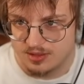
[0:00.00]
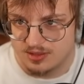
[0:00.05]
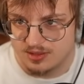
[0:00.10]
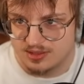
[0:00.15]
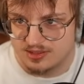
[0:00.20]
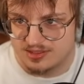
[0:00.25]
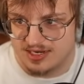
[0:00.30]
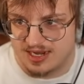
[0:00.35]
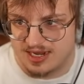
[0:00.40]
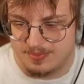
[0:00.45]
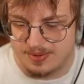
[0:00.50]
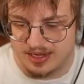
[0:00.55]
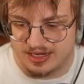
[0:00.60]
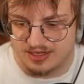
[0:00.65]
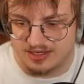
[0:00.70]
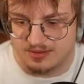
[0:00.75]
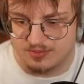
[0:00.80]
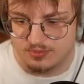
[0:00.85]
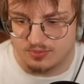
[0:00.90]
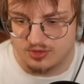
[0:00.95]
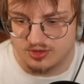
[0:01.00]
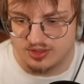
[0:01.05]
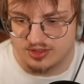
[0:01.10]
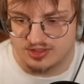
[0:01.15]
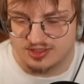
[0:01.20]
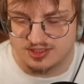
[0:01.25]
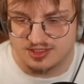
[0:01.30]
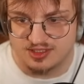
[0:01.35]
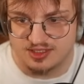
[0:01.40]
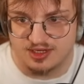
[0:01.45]
Tab back in, boys.
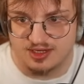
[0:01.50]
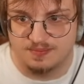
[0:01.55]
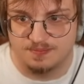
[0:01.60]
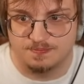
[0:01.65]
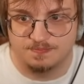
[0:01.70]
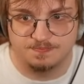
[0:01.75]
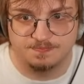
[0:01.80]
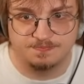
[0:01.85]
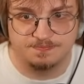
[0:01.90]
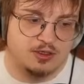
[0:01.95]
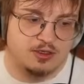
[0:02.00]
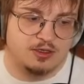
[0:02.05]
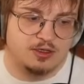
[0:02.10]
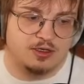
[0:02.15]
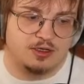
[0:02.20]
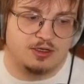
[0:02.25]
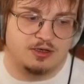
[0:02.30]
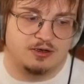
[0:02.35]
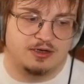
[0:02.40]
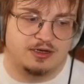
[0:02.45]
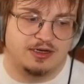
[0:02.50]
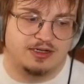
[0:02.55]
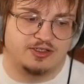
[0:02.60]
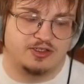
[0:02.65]
It's time. Alright,